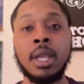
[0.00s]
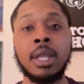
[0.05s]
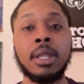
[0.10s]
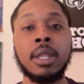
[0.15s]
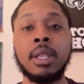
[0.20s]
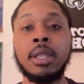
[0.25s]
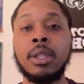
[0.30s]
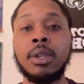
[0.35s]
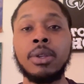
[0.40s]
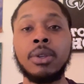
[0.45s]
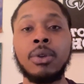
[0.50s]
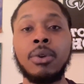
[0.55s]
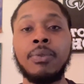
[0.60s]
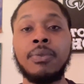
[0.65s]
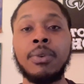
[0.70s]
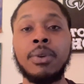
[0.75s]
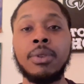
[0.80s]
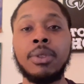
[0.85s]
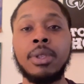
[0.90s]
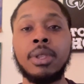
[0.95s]
then look no
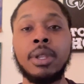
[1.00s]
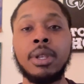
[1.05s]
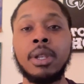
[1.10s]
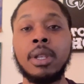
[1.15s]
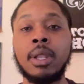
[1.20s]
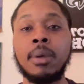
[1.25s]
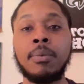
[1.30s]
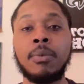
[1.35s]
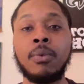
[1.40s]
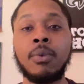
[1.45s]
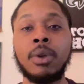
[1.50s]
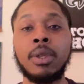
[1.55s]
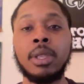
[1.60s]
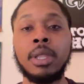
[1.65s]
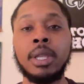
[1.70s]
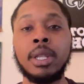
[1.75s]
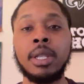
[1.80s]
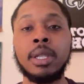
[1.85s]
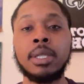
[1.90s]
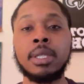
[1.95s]
further than the number one
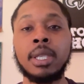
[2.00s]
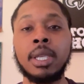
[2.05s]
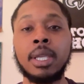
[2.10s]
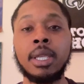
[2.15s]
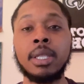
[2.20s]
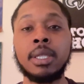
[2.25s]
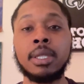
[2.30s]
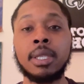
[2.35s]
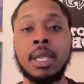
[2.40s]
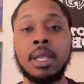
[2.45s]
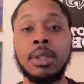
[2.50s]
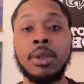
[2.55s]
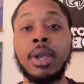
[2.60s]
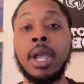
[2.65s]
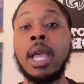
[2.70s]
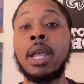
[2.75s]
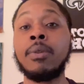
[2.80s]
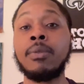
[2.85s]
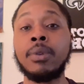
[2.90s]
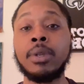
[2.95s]
leading ticket seller
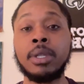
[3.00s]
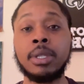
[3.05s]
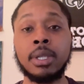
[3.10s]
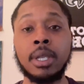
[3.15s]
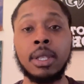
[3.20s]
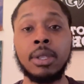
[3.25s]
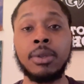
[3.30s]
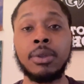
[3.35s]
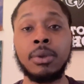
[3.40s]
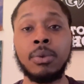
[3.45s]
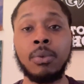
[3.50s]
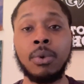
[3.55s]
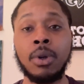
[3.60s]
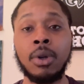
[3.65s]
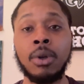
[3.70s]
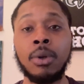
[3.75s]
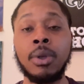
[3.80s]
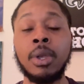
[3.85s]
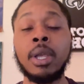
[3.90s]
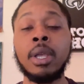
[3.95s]
and reseller in the
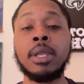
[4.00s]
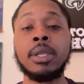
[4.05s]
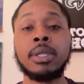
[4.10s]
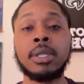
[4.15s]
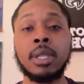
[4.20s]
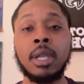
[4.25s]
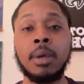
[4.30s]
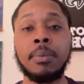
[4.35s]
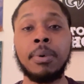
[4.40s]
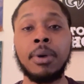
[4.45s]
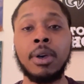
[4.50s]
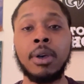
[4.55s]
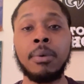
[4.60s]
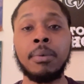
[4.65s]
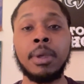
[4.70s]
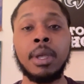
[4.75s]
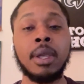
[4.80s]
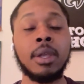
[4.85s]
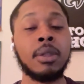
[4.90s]
world, StubHub.